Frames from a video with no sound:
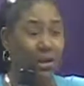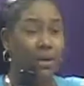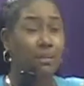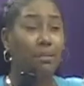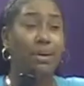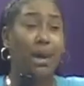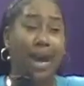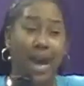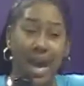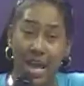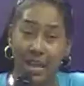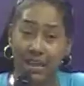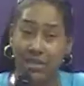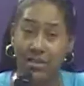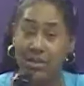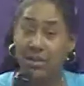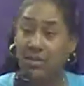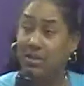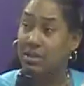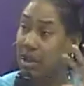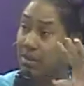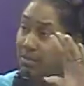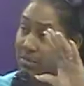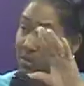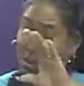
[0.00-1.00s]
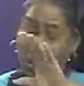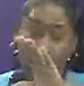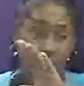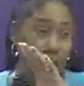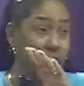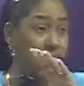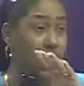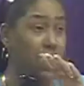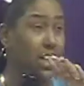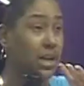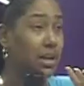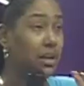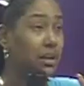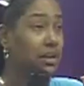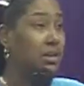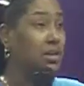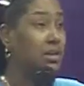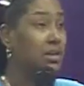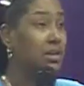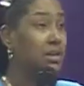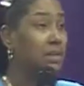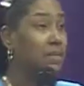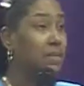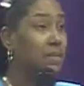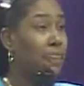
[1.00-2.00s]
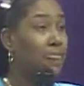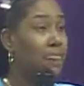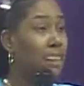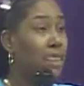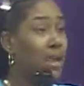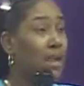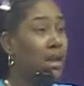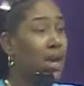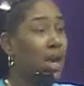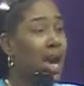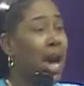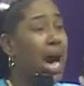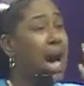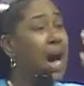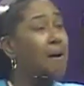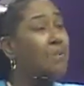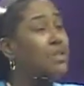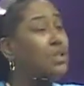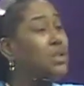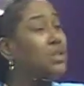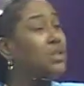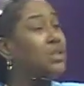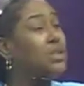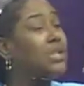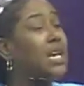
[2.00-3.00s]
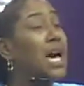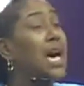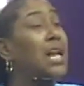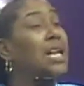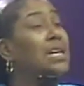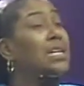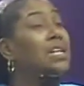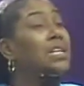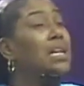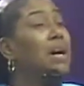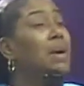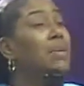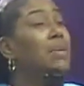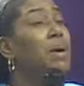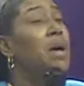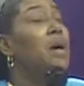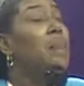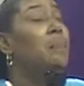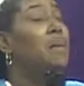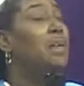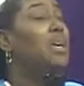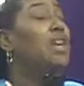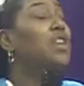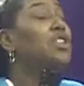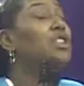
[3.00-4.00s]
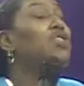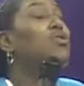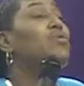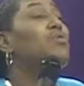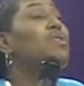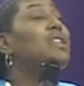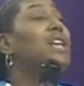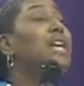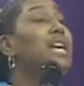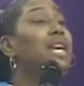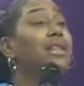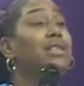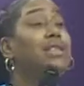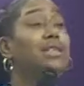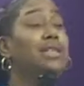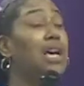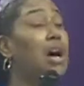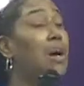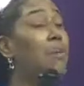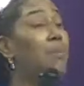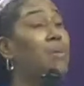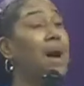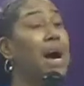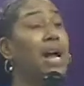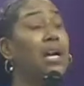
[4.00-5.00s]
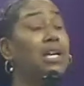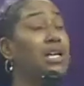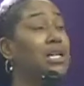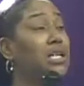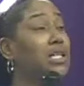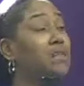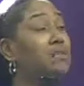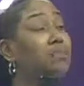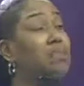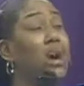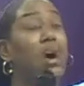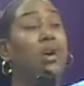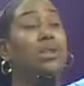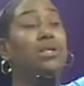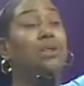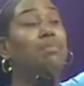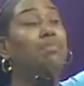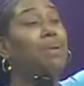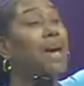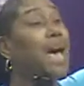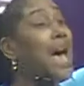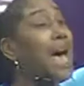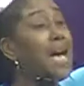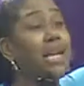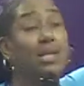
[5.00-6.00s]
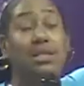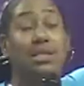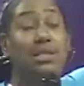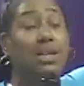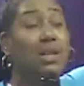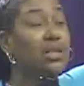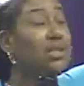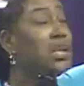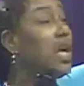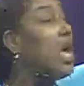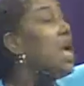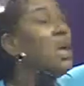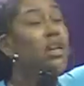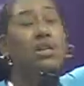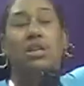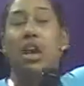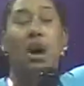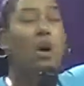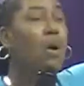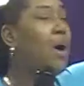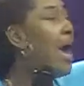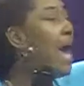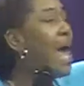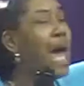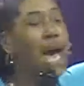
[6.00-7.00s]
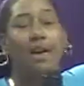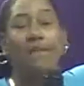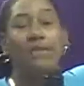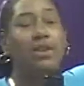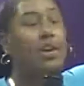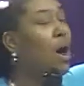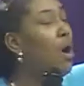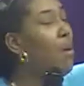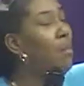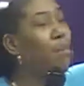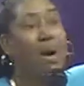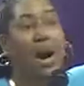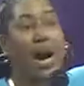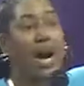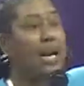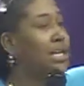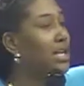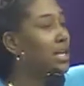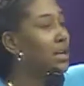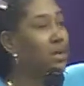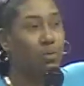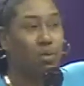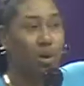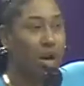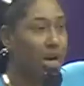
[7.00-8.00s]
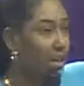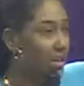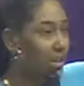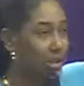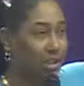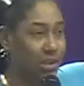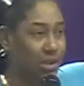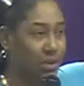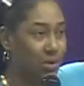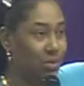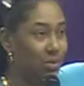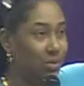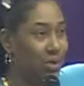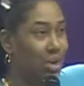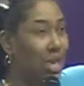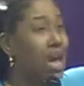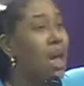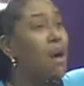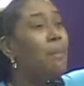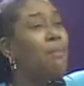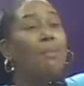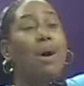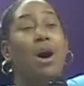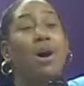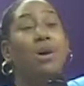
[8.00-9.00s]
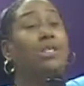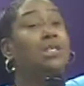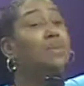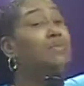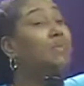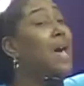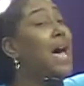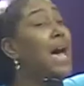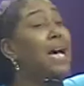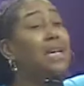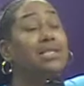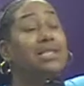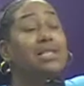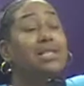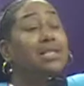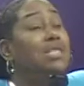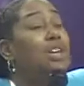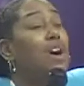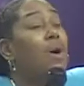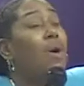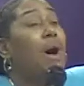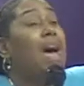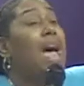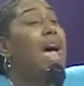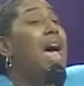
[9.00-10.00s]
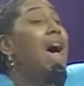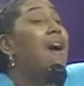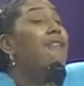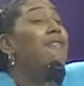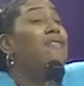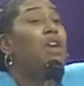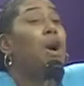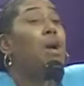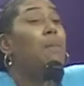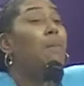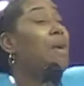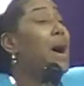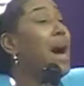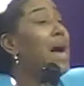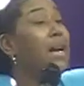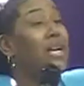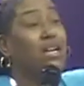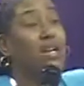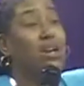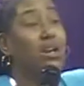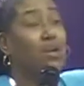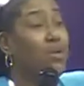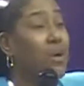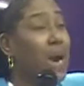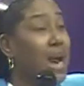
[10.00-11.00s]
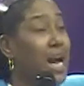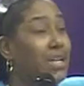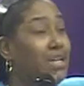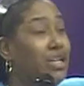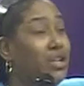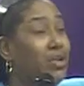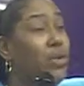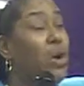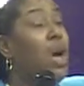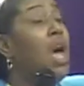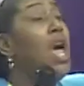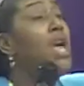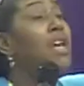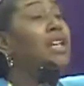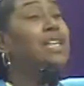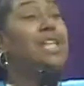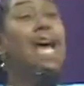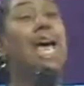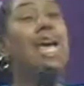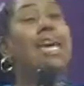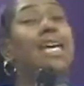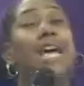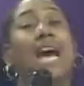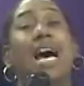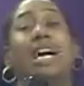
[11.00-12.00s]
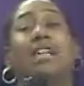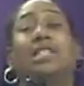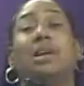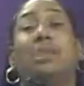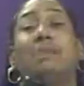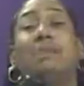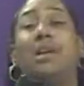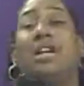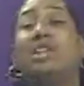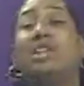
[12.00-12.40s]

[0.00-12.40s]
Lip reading: pastors, I'm talking. You telling them because you need somebody, because most pastors don't have nobody to run to. Most pastors don't have nobody to cry to. They got to be